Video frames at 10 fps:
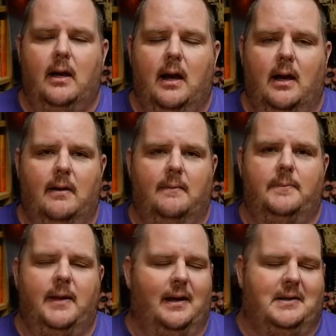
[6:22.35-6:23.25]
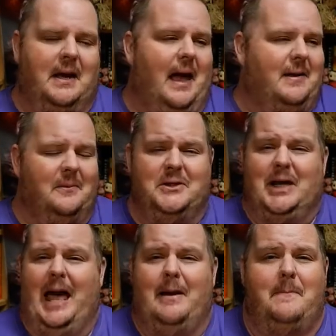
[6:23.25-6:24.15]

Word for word: Um, I, I, wish I had a